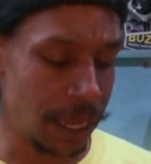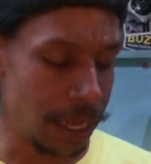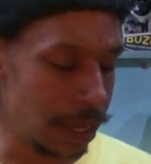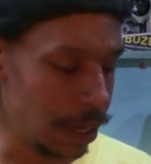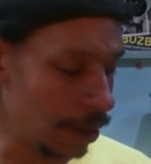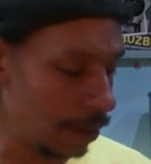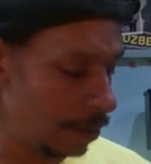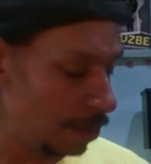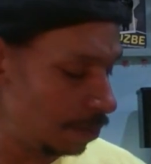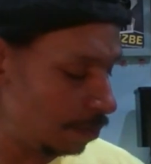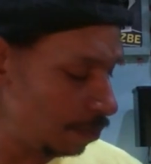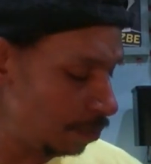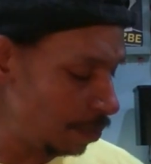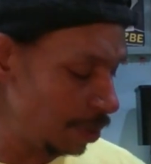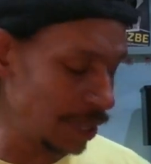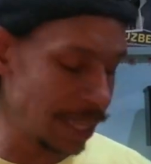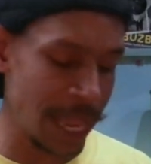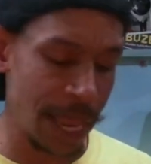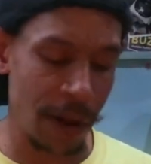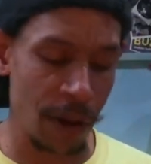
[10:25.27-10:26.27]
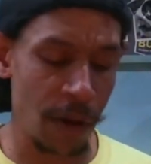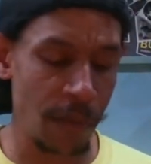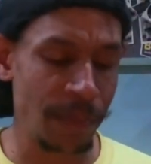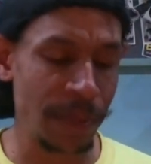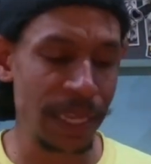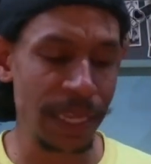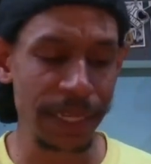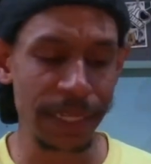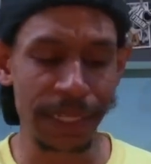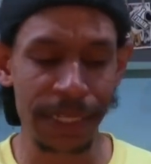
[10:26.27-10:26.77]
But that all
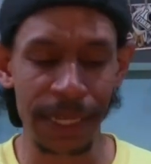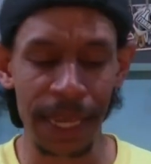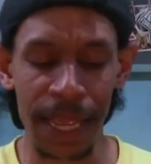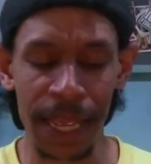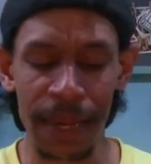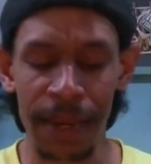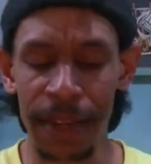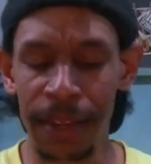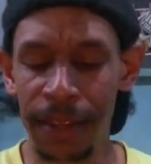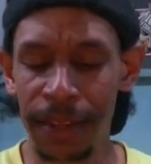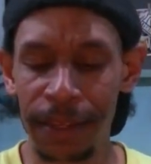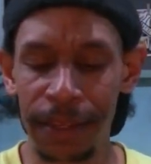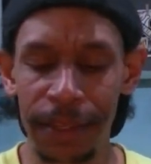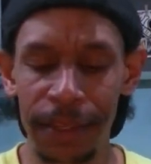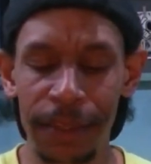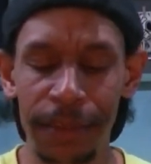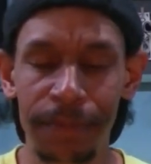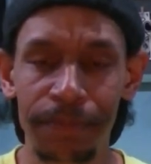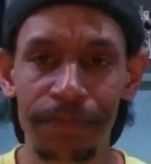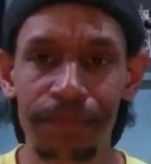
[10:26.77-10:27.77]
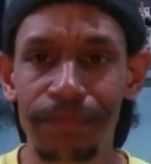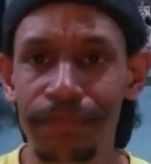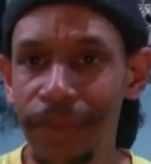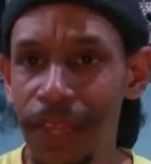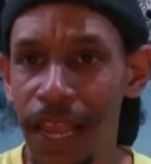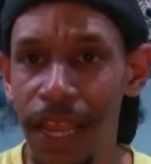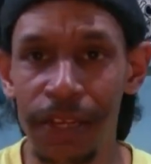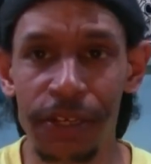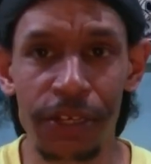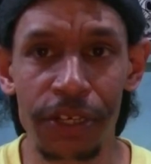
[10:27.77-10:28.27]
being said,
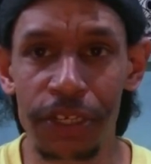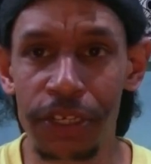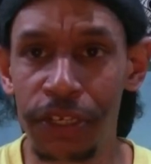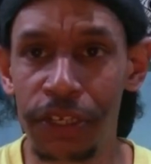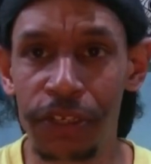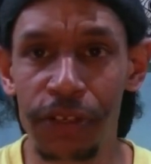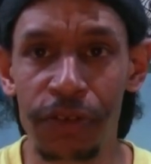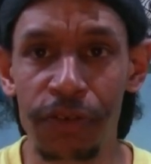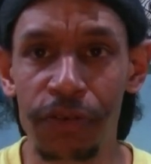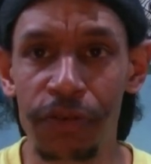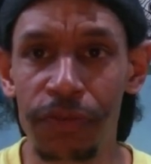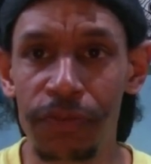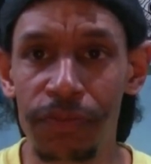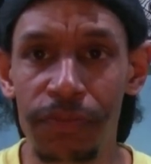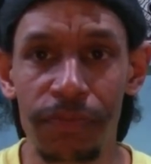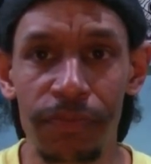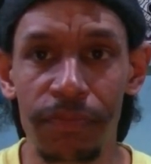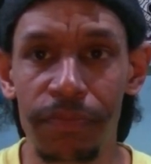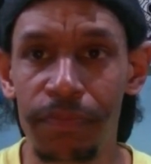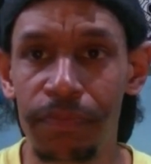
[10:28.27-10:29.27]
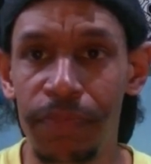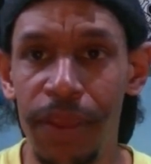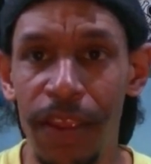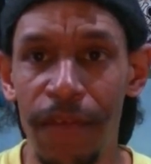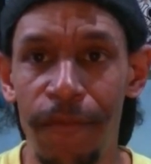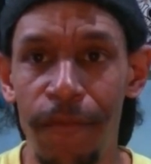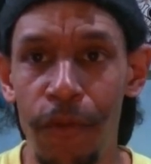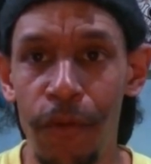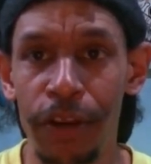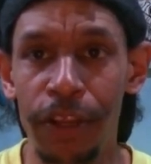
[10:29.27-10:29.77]
I just as soon
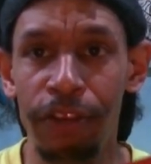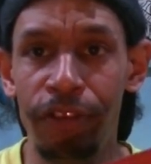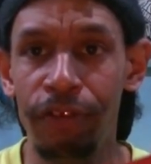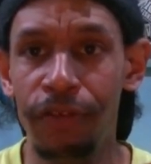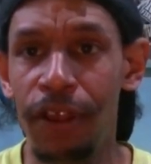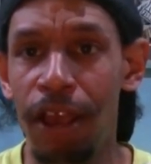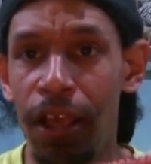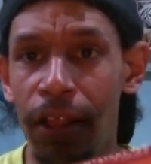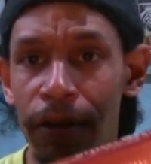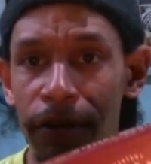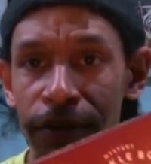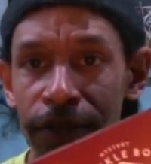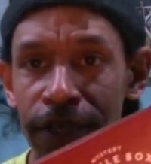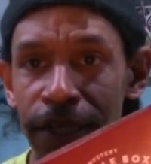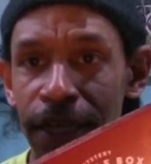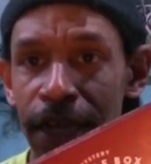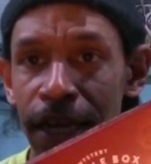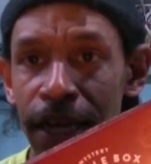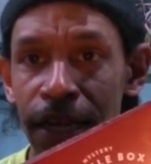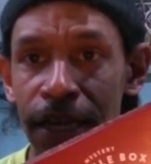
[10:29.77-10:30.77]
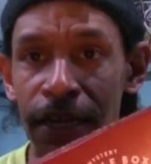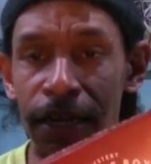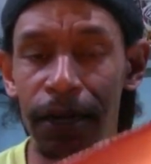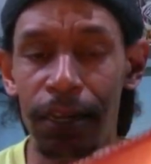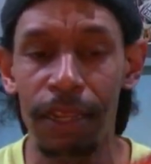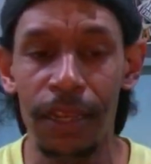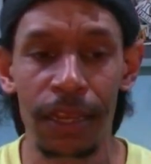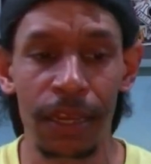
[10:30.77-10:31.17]
pay $42 and get it